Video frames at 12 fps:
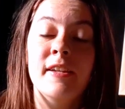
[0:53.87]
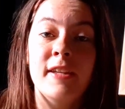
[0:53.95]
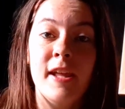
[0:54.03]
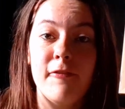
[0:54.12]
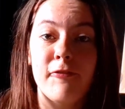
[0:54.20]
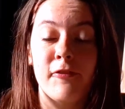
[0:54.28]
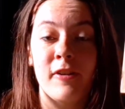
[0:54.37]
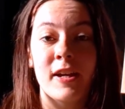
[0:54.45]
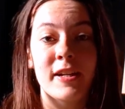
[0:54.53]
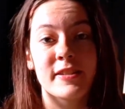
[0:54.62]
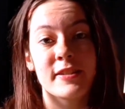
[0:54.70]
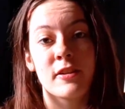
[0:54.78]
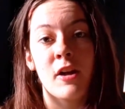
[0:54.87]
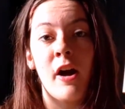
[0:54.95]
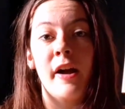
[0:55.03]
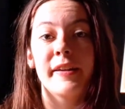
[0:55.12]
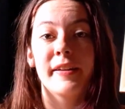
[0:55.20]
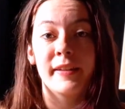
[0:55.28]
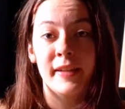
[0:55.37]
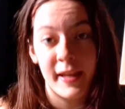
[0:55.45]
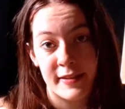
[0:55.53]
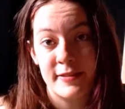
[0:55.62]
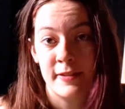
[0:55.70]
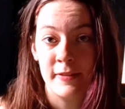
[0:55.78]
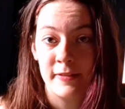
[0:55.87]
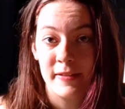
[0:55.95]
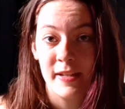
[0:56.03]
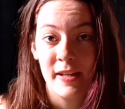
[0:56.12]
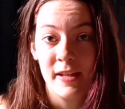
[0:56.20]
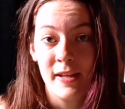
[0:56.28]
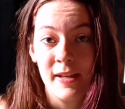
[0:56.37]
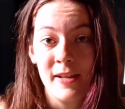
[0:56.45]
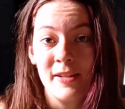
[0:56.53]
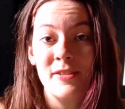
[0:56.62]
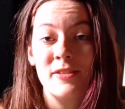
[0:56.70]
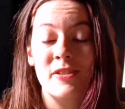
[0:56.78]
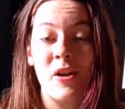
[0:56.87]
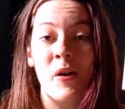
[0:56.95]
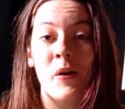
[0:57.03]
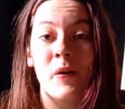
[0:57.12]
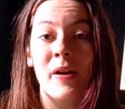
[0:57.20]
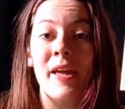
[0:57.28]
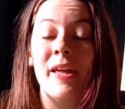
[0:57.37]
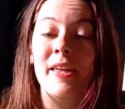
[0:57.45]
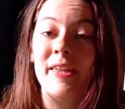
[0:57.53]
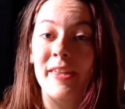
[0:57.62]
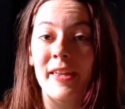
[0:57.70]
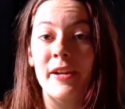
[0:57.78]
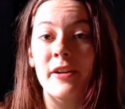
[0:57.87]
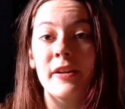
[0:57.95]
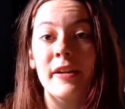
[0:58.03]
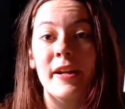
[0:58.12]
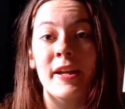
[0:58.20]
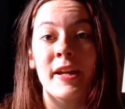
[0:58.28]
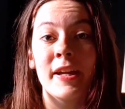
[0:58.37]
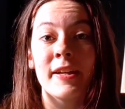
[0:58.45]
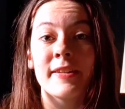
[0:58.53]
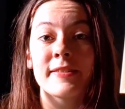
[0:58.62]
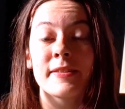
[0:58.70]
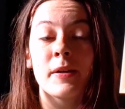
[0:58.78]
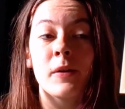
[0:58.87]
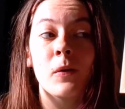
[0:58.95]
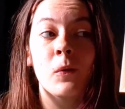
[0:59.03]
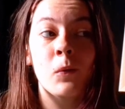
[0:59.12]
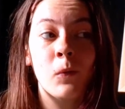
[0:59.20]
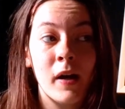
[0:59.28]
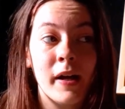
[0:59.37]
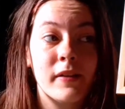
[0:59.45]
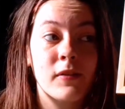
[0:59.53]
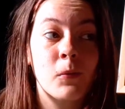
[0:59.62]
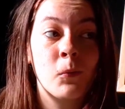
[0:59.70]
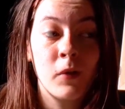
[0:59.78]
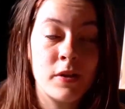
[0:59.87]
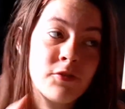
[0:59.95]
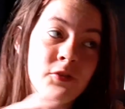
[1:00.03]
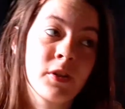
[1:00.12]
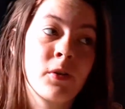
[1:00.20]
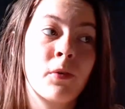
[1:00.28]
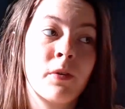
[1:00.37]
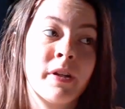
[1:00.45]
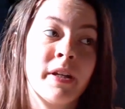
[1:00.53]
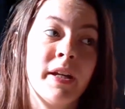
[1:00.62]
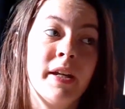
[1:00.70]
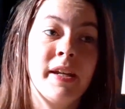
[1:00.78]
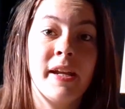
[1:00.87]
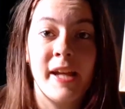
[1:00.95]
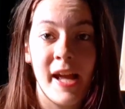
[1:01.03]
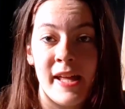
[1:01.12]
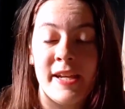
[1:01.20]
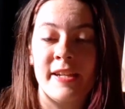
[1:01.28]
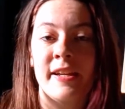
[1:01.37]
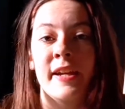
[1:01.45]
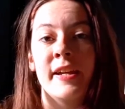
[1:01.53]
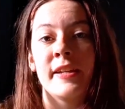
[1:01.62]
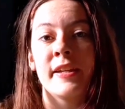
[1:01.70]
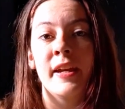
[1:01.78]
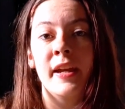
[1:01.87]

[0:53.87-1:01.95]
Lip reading: Knit Freaks got canceled. So here is what was recorded and edited